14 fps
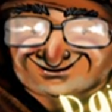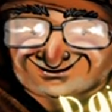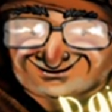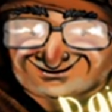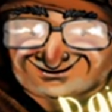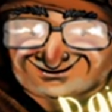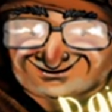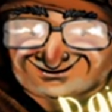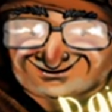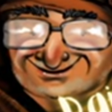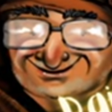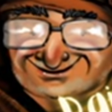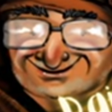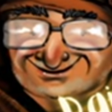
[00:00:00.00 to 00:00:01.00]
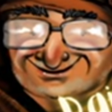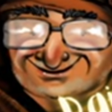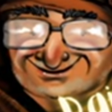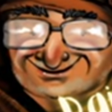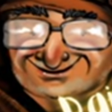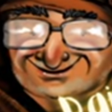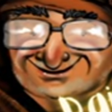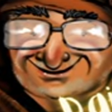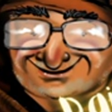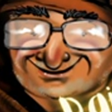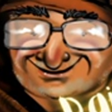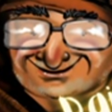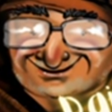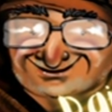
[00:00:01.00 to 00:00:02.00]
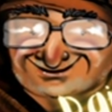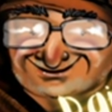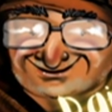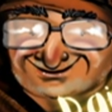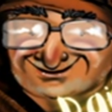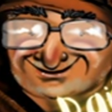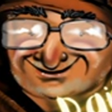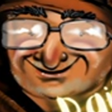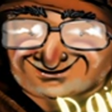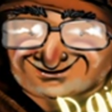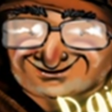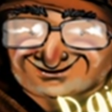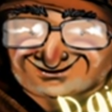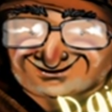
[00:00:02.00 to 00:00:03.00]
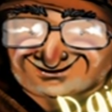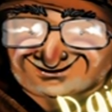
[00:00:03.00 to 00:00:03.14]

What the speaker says: No words are spoken by the person on screen.